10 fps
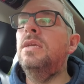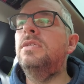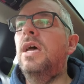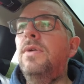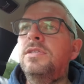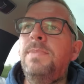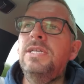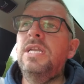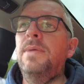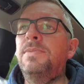So a
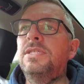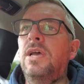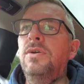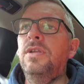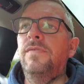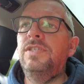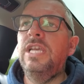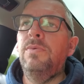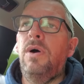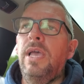special episode of
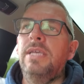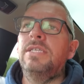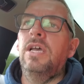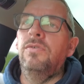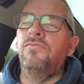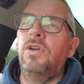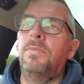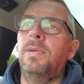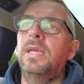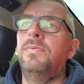GYS at
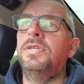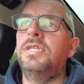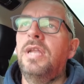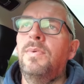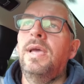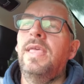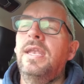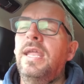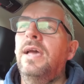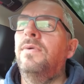Rugby. We're just on our way
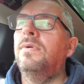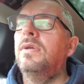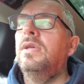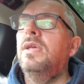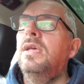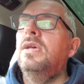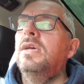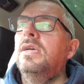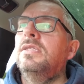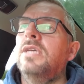there now.
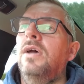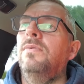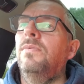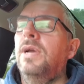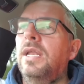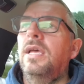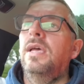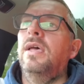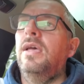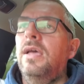So we're going
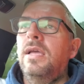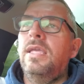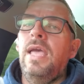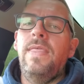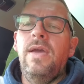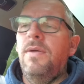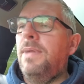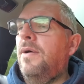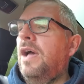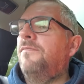to get there
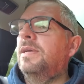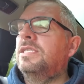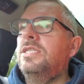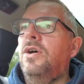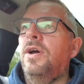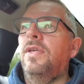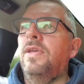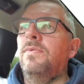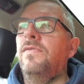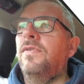about 9:30. I
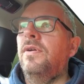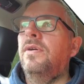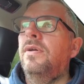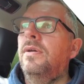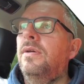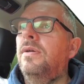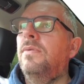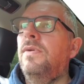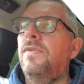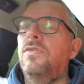
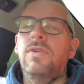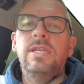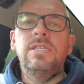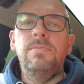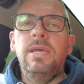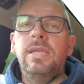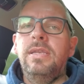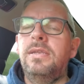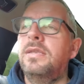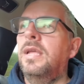think we've agreed to meet
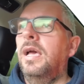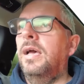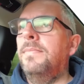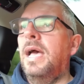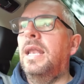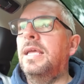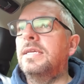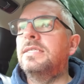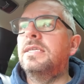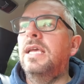
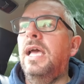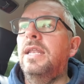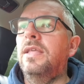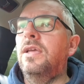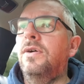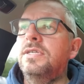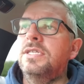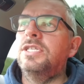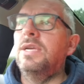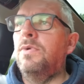Alex and the guys
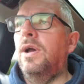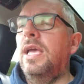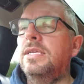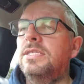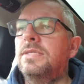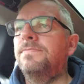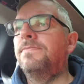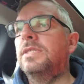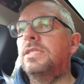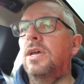at GYS.
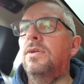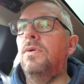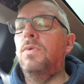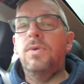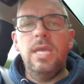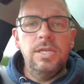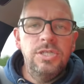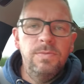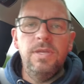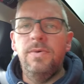So we'll
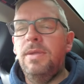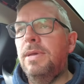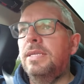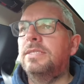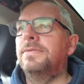catch up with you in a bit.